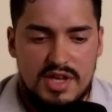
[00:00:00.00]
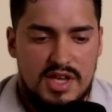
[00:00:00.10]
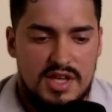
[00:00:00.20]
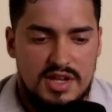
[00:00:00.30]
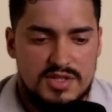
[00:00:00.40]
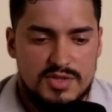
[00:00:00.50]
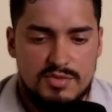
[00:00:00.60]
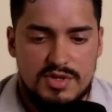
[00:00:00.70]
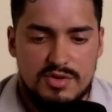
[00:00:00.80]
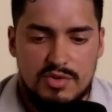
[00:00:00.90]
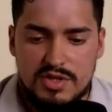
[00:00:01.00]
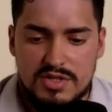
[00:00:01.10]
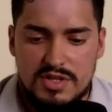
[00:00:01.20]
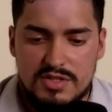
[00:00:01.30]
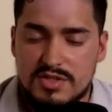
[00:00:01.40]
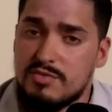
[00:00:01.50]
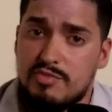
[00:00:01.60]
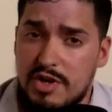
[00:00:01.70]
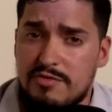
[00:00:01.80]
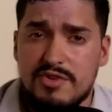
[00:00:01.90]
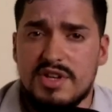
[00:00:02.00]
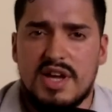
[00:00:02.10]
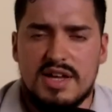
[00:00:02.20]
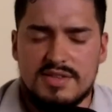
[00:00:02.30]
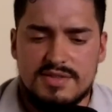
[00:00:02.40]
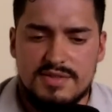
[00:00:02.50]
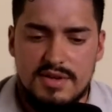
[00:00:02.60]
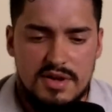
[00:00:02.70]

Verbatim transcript: And I just want to quickly just pray for you guys.